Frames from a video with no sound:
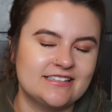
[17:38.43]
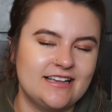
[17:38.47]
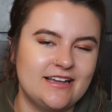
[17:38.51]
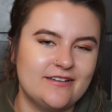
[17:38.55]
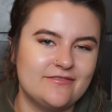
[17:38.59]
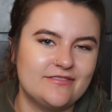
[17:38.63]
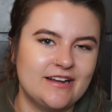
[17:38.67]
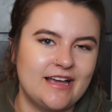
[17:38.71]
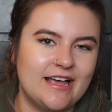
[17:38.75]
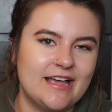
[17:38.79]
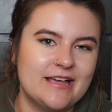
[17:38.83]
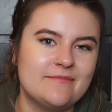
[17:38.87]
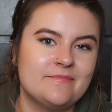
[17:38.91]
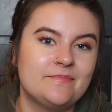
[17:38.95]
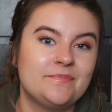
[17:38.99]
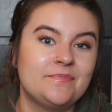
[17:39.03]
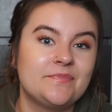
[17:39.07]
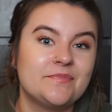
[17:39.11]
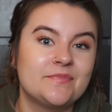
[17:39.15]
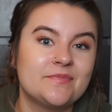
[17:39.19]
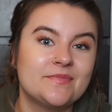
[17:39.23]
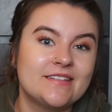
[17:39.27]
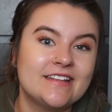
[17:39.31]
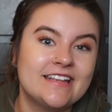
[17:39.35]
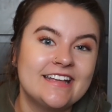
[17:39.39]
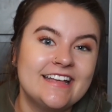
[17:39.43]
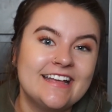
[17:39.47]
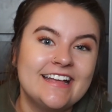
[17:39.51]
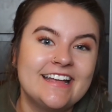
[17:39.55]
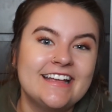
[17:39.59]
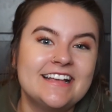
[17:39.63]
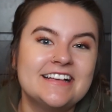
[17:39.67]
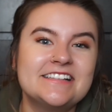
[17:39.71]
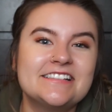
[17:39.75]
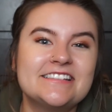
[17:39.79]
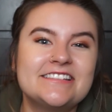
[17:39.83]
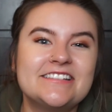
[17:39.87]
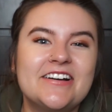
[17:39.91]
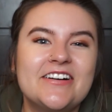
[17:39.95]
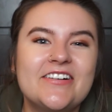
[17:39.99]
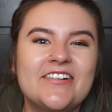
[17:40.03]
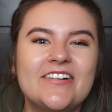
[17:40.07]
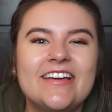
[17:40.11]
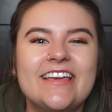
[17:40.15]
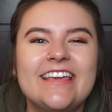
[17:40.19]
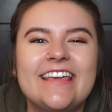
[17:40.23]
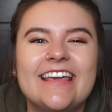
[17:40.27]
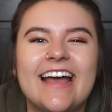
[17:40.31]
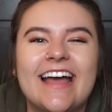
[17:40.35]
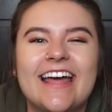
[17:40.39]
lifetime. So
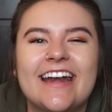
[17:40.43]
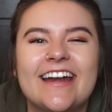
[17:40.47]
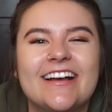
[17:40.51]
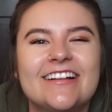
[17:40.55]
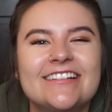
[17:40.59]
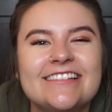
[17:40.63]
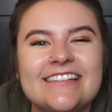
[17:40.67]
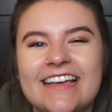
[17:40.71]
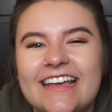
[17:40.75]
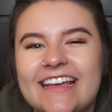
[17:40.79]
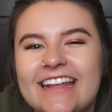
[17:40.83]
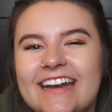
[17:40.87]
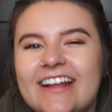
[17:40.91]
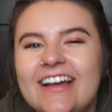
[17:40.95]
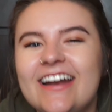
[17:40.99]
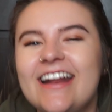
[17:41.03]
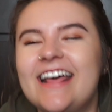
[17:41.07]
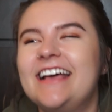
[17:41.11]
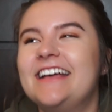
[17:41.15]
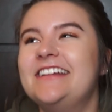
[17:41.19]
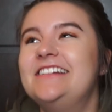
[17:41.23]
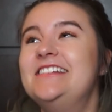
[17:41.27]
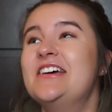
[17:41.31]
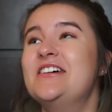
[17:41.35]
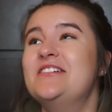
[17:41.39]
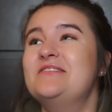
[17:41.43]
yeah, not to end on a